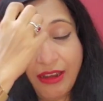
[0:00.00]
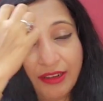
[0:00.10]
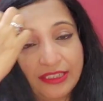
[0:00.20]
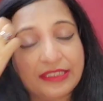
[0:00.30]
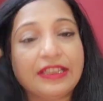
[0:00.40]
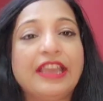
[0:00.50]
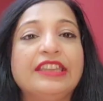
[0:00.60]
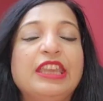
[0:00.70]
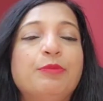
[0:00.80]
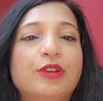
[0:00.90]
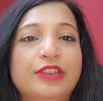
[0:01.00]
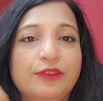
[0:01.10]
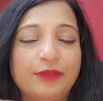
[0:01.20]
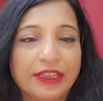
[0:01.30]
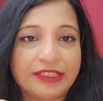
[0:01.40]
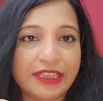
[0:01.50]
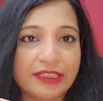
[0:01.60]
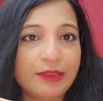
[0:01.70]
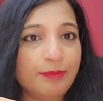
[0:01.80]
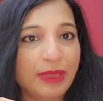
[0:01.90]
hours and keep on
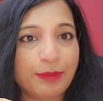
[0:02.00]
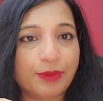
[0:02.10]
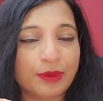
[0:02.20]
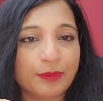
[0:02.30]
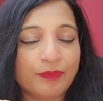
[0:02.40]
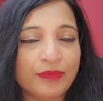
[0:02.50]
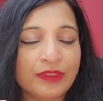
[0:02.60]
infecting the people.